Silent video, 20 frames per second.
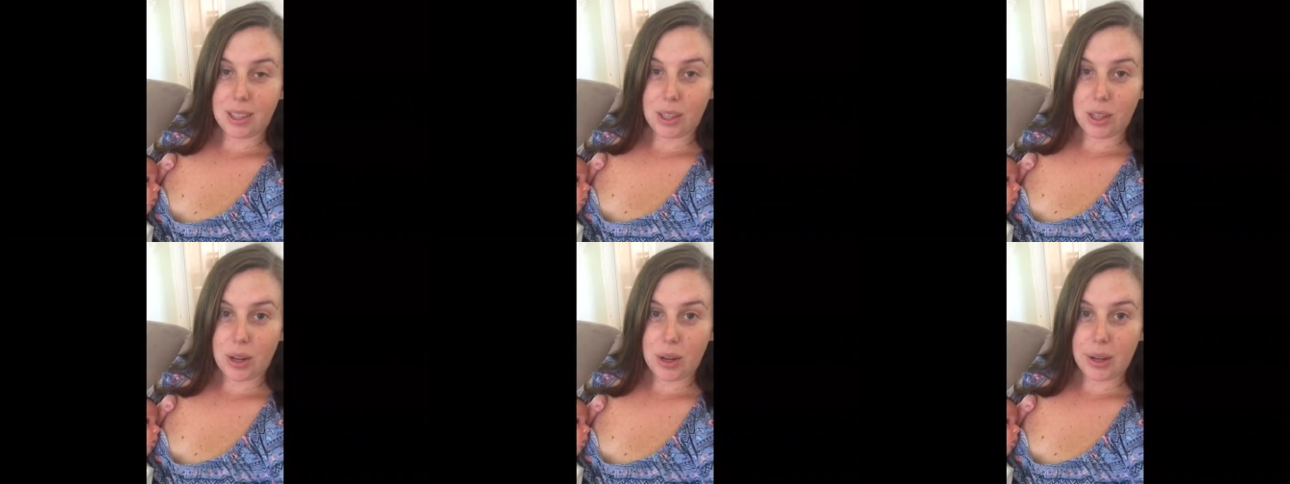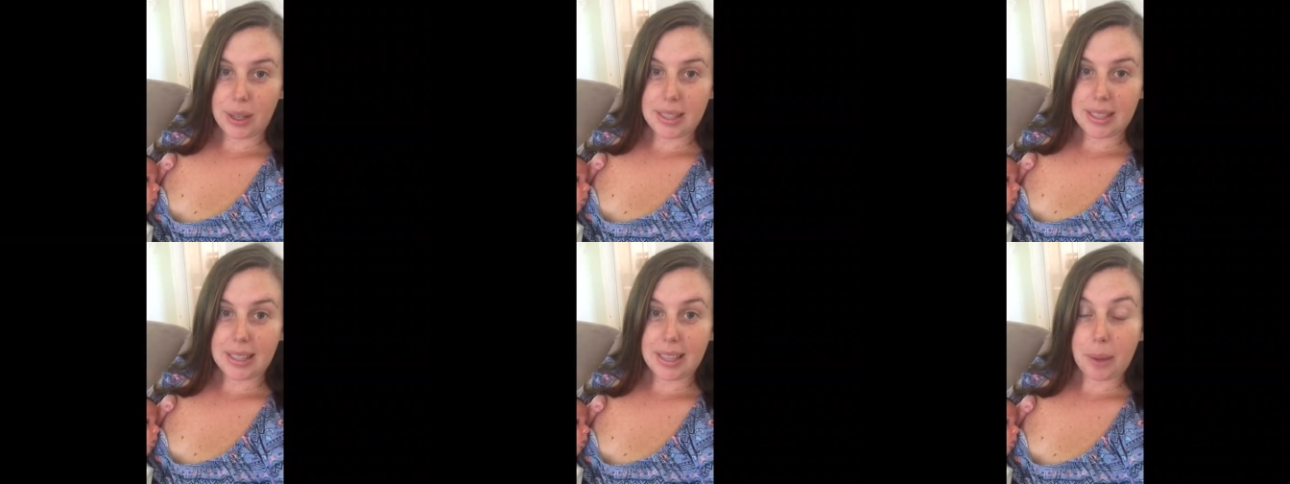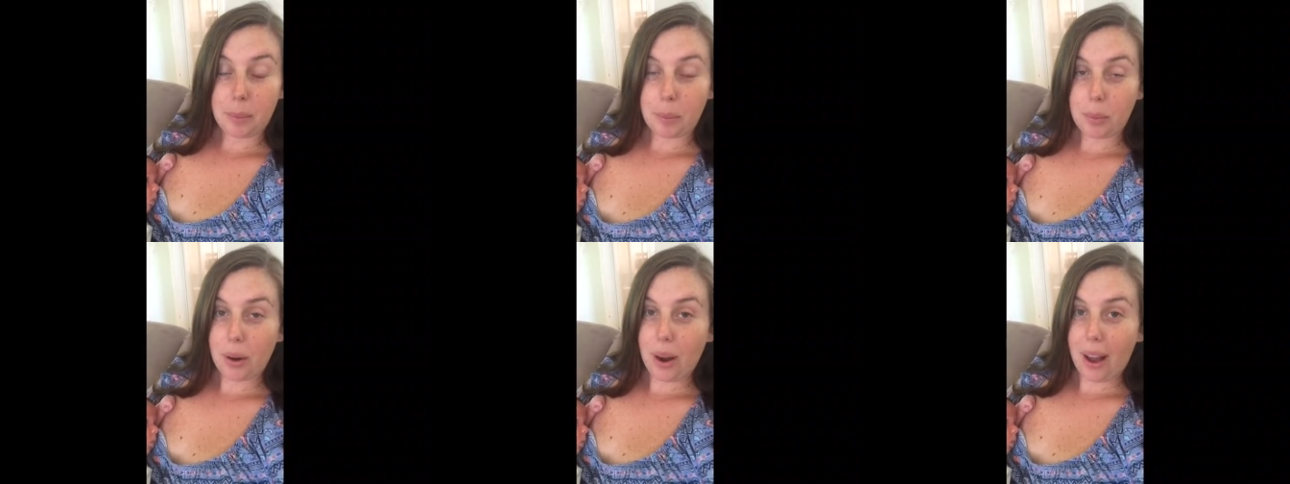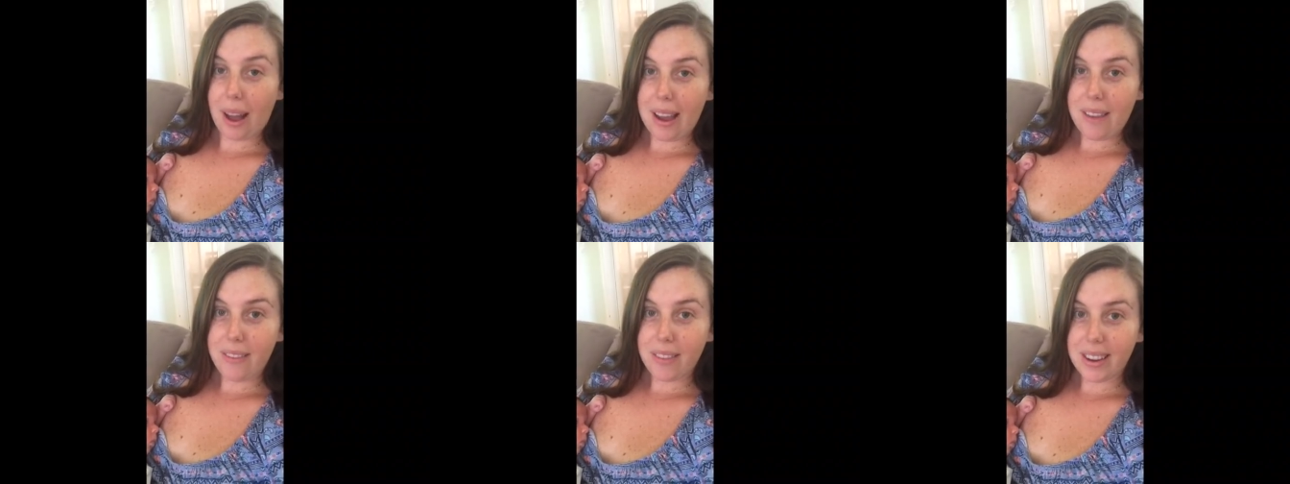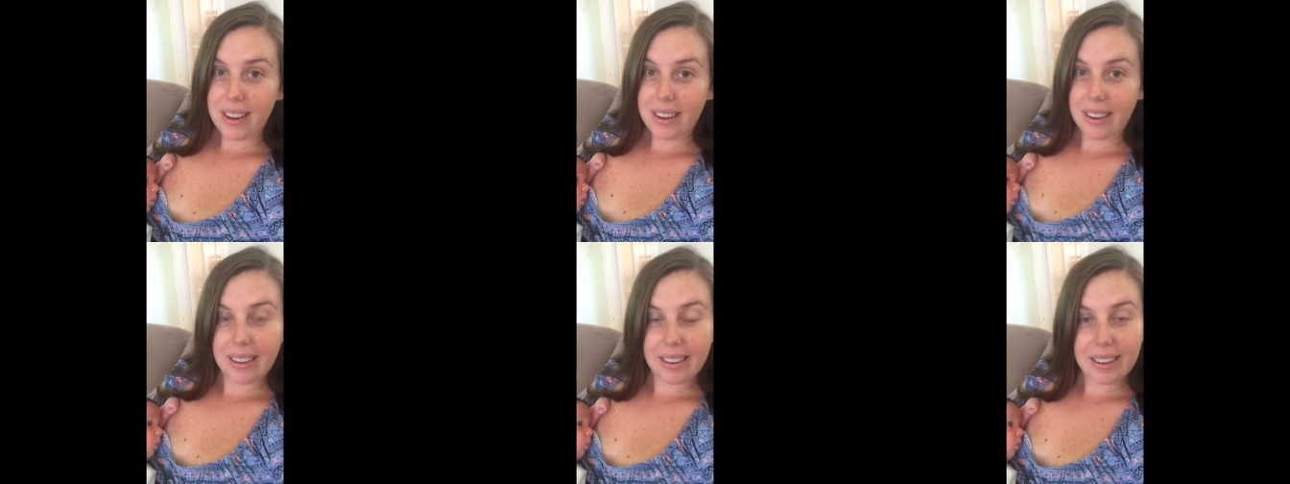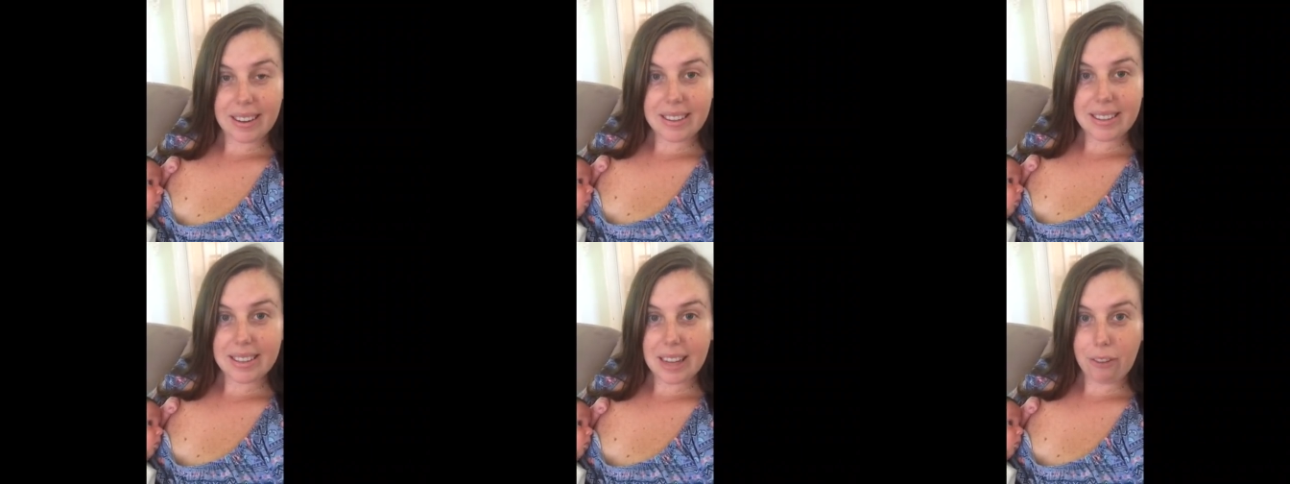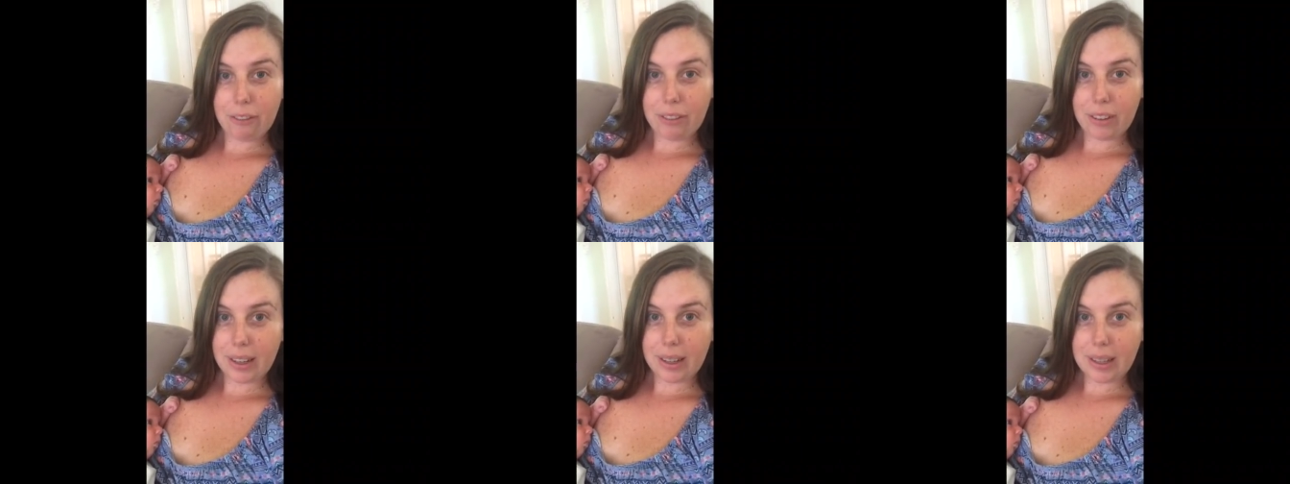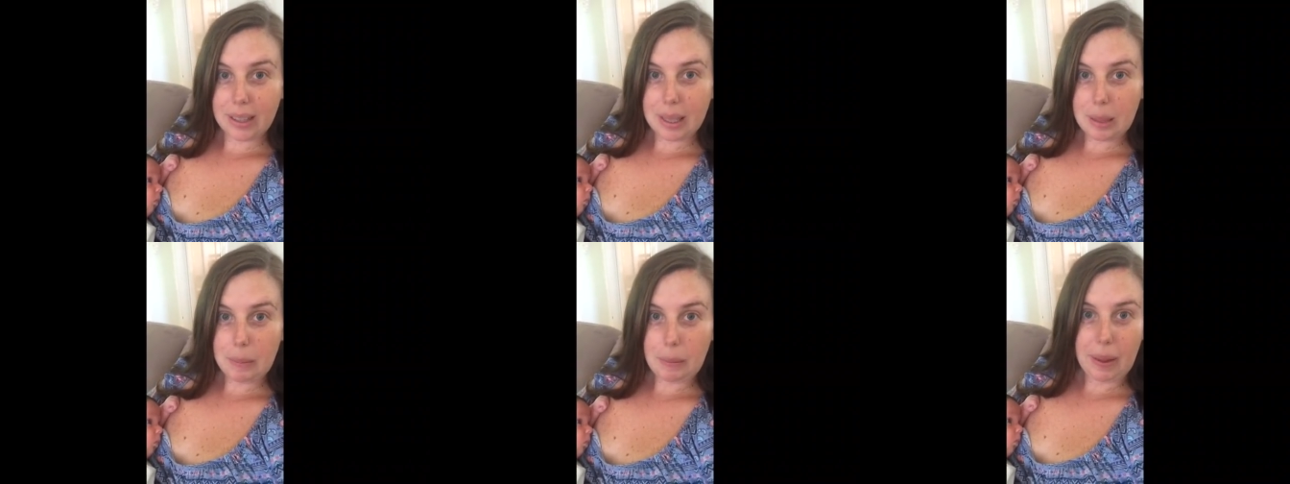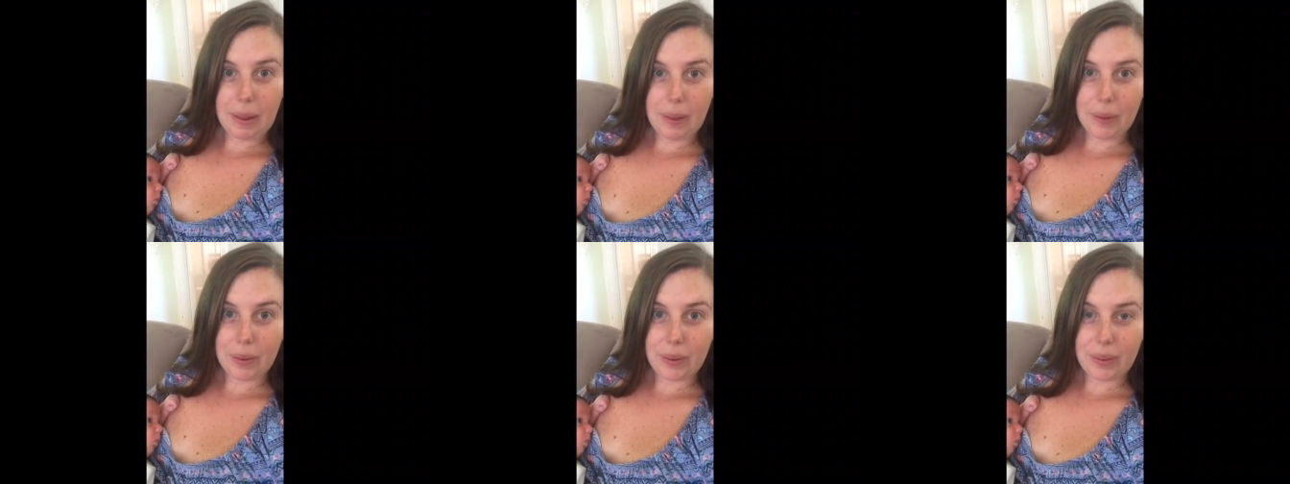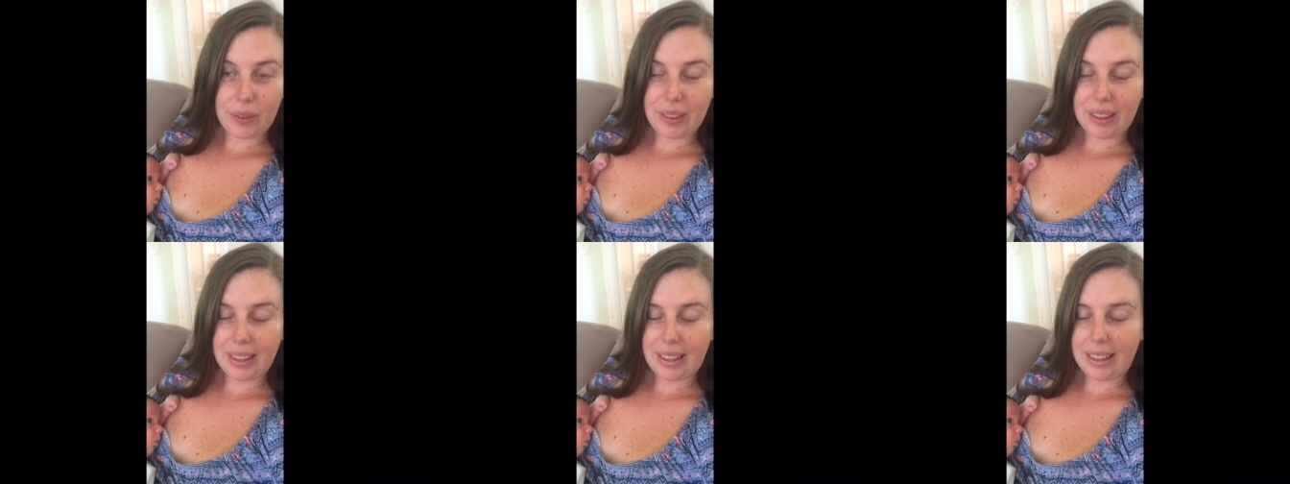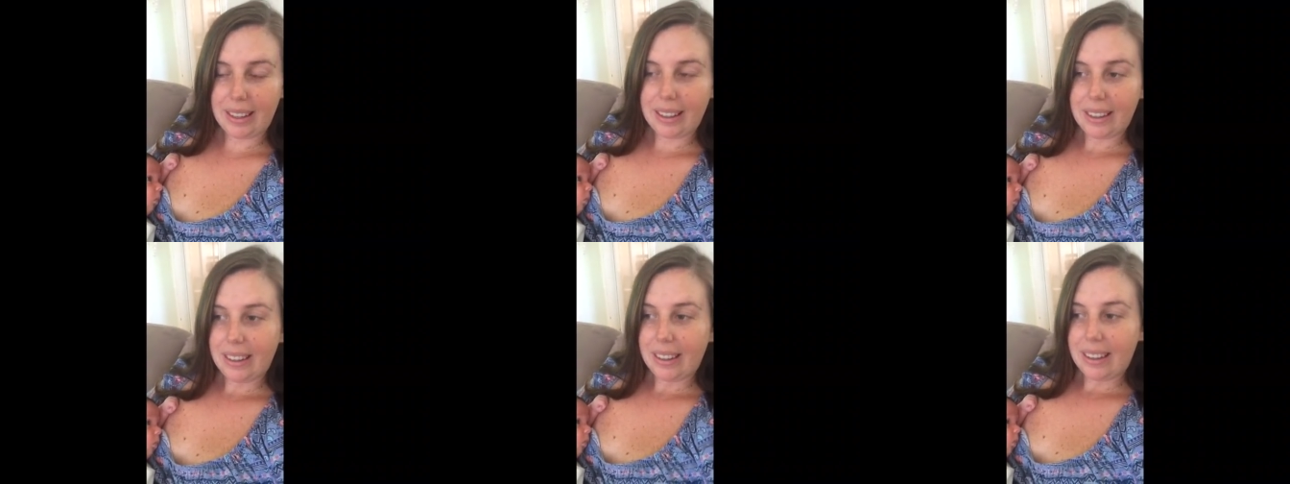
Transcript: to nurse in private. It can definitely be lonely